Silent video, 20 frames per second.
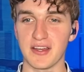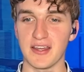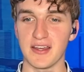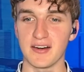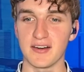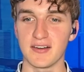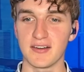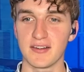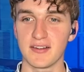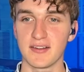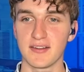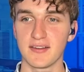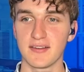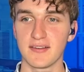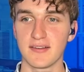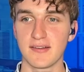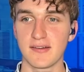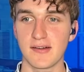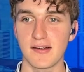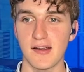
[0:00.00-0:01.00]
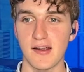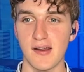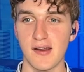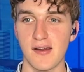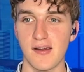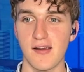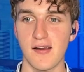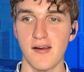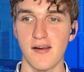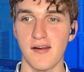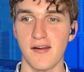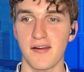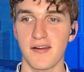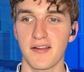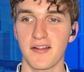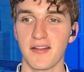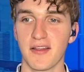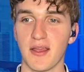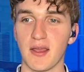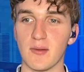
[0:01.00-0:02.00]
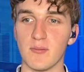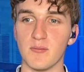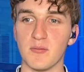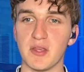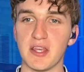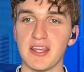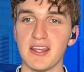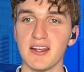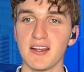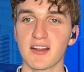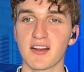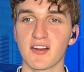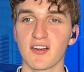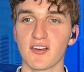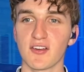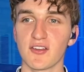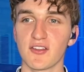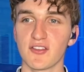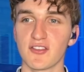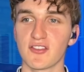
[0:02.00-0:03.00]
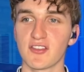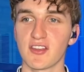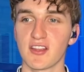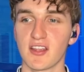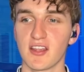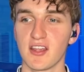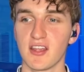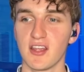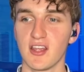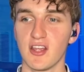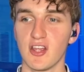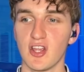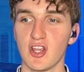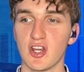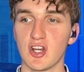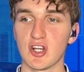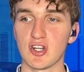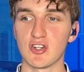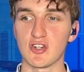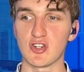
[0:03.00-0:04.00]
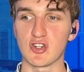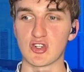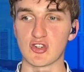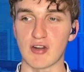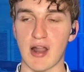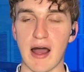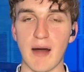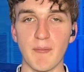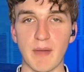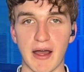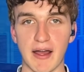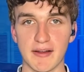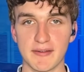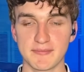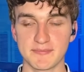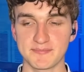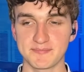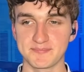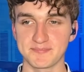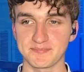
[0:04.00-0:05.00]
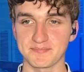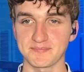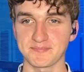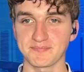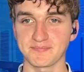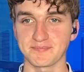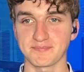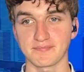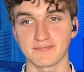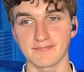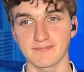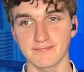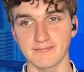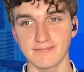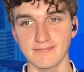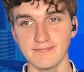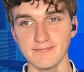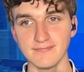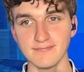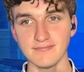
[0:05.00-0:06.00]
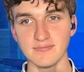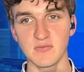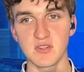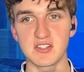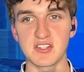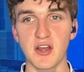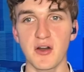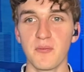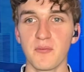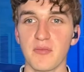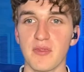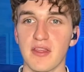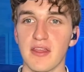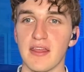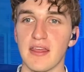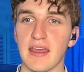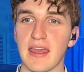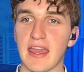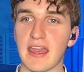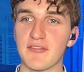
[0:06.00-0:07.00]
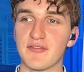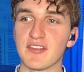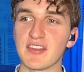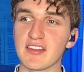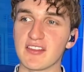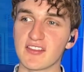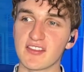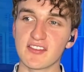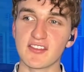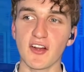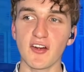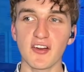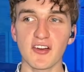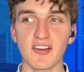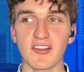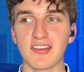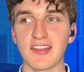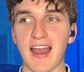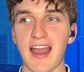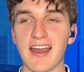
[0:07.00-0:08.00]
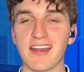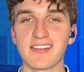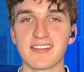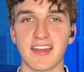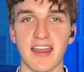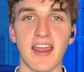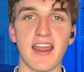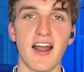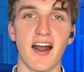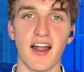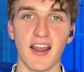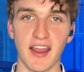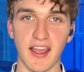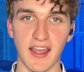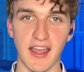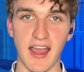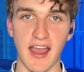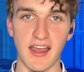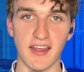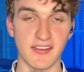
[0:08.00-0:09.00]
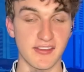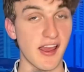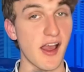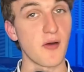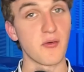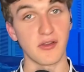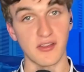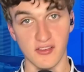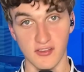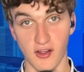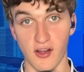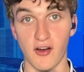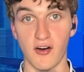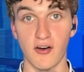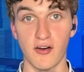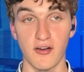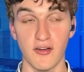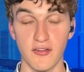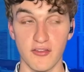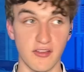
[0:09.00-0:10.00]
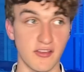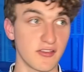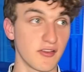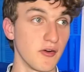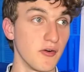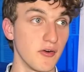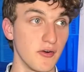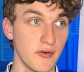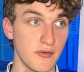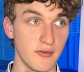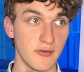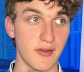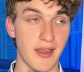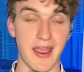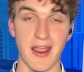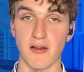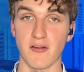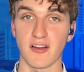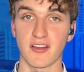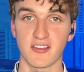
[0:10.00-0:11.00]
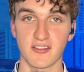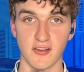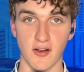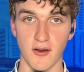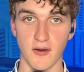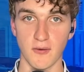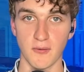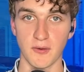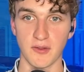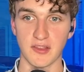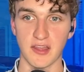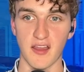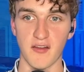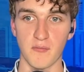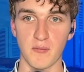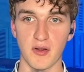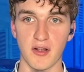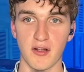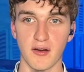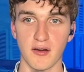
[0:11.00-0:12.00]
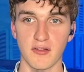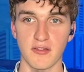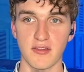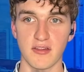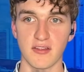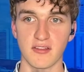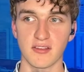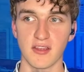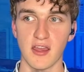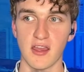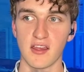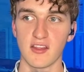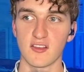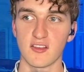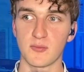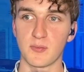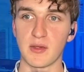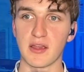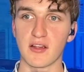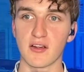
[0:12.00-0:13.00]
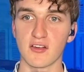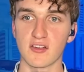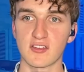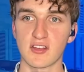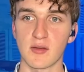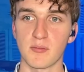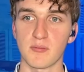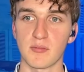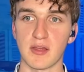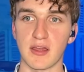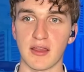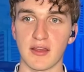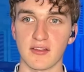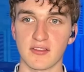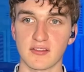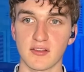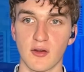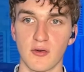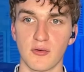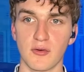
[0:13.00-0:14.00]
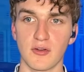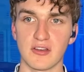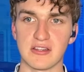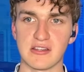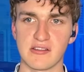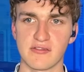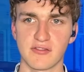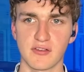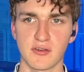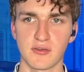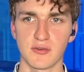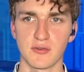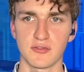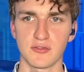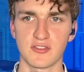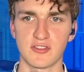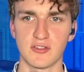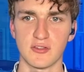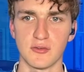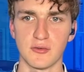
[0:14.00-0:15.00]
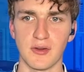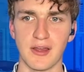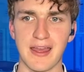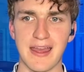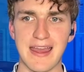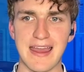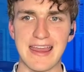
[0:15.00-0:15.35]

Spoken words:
Hill. Huh. Mean Girls drama. So if it starts as chaotic as how we saw this whole era start with Kevin McCarthy's speakership being so difficult to